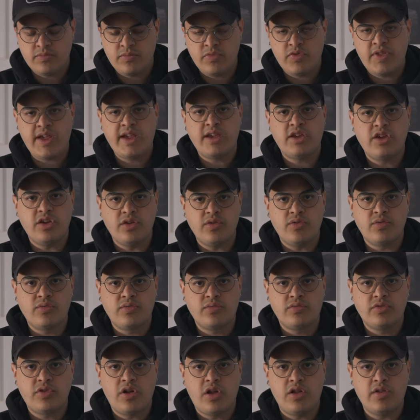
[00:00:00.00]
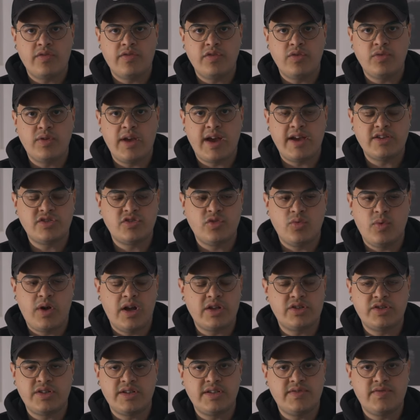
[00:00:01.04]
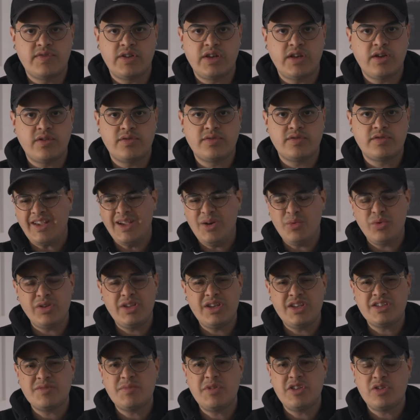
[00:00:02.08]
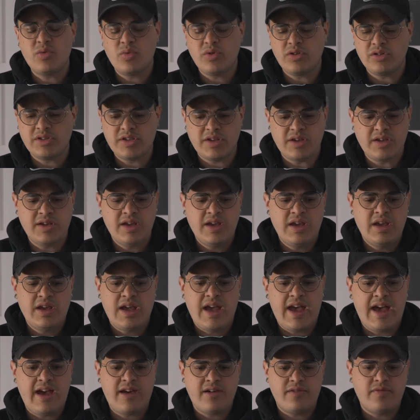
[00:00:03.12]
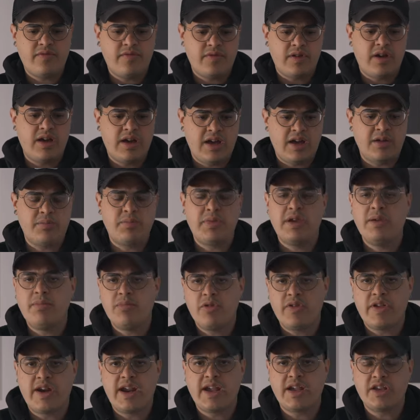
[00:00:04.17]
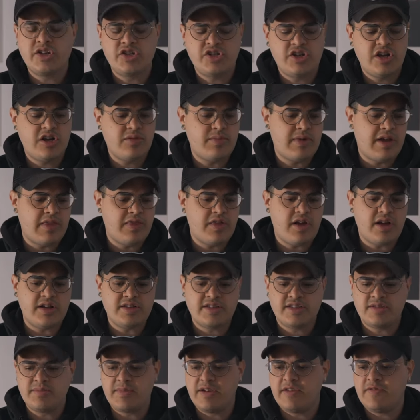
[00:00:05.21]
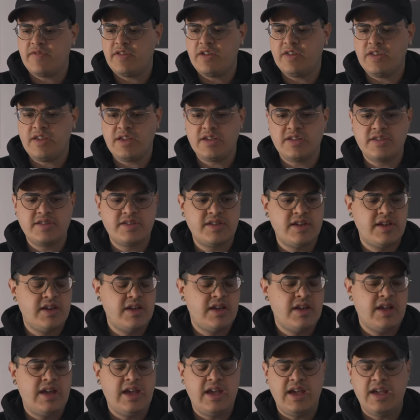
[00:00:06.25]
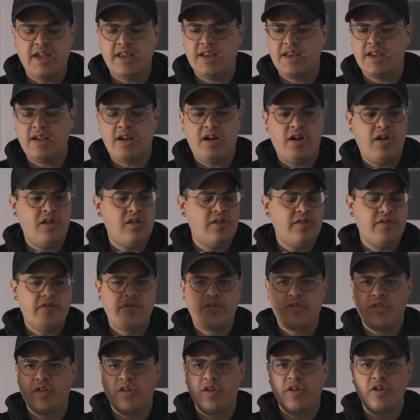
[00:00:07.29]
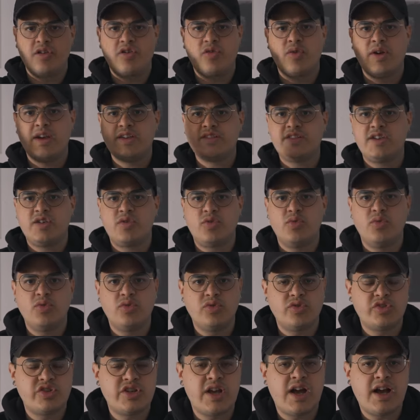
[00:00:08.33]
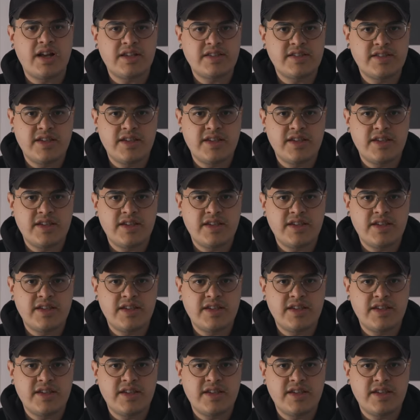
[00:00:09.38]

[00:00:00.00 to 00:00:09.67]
Thank you to all of you guys who watch these videos. It really does mean the world to have uh, people that I can share my thoughts and my feelings and all of the crazy cool shots